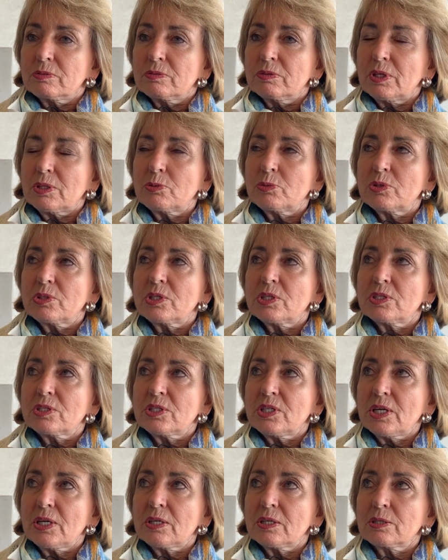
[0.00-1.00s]
It was the
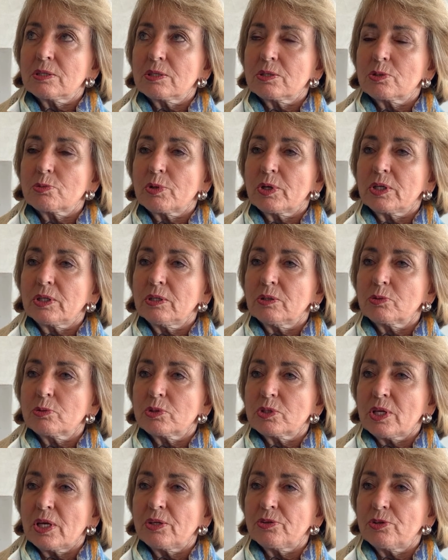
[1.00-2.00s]
second one. It was
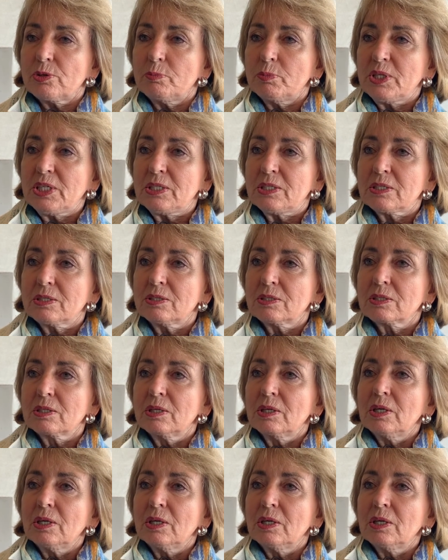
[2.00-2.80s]
100 meters.